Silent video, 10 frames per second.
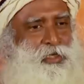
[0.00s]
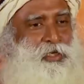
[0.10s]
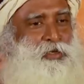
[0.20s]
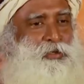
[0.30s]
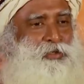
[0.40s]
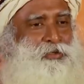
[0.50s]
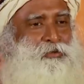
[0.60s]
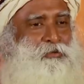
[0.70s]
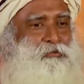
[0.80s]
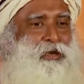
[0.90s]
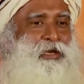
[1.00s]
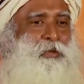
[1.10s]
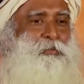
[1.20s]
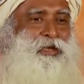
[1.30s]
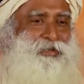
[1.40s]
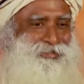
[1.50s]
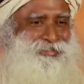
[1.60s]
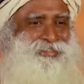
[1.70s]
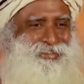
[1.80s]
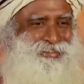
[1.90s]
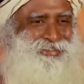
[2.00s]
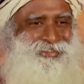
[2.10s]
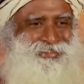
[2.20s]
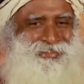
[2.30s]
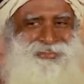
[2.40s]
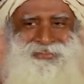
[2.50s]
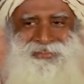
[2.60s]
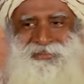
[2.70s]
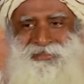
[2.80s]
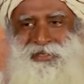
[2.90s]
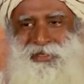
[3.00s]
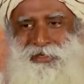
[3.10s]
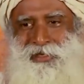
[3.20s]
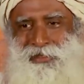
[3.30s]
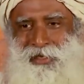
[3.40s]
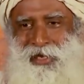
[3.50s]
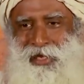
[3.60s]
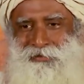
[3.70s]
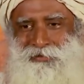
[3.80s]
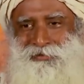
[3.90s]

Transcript: an eco-friendly manner. They conduct their life